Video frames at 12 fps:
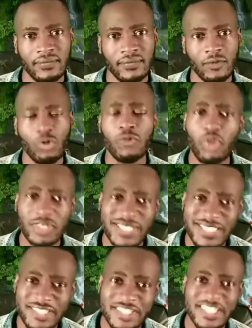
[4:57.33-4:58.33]
We've
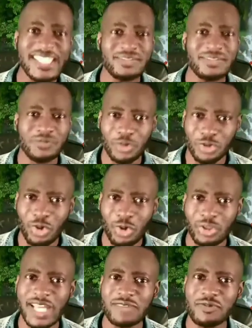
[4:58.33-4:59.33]
got engineers, we've got
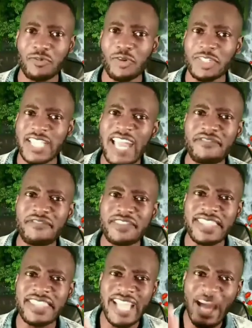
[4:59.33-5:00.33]
doctors, we've got
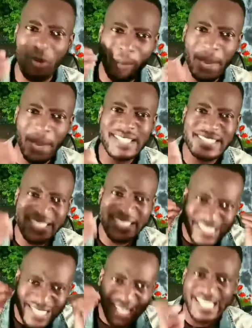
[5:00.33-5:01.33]
everything, our minds,
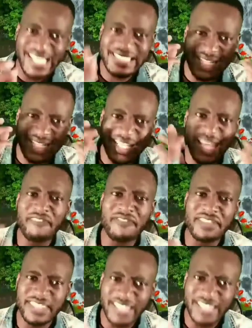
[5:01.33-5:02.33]
intellects, and
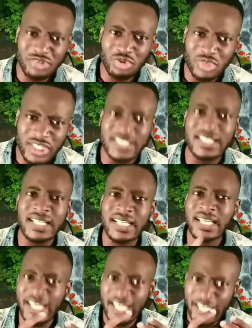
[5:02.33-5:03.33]
everything that you need
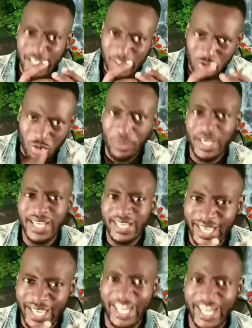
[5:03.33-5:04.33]
to make
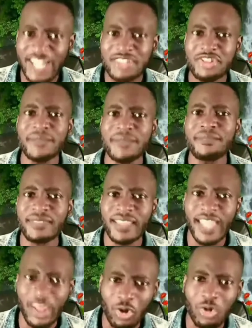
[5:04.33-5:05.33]
country,
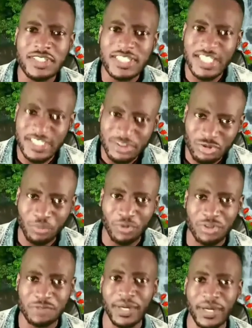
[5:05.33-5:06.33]
a continent to
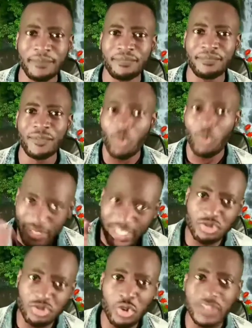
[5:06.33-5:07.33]
prosper. We
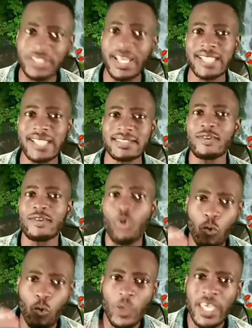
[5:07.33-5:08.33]
can do it, guys.
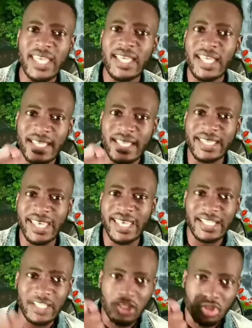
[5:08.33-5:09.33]
We
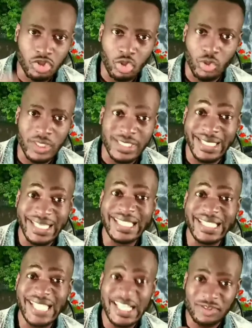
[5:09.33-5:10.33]
can do it.
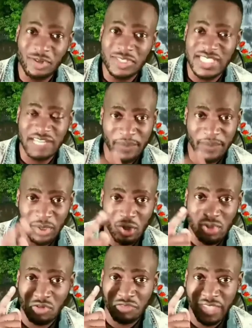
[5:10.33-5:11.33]
Let us not suffer
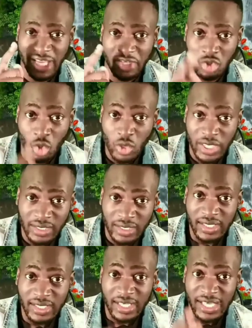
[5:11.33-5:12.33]
because of their doing.
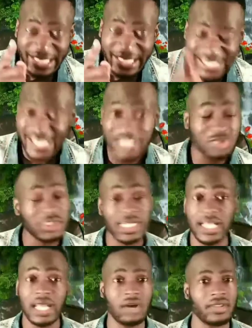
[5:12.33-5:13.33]
Let us not
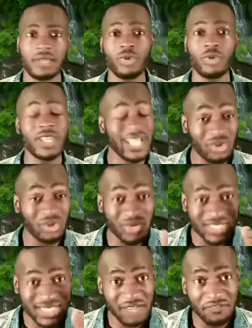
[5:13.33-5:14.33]
allow that. We
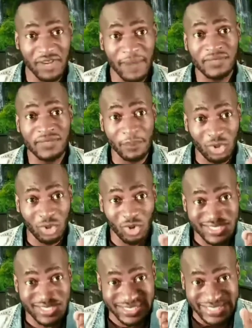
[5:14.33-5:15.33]
cannot suffer
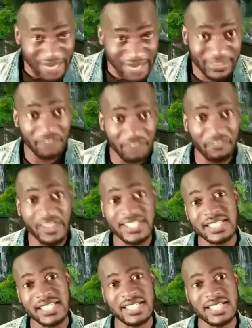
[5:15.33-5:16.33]
because they are
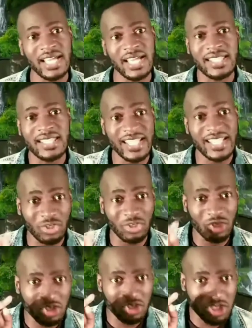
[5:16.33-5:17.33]
fighting each other. They
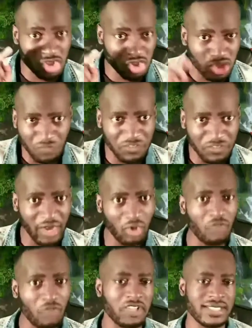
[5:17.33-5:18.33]
cannot resolve their
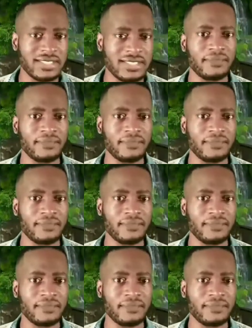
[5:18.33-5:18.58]
conflicts.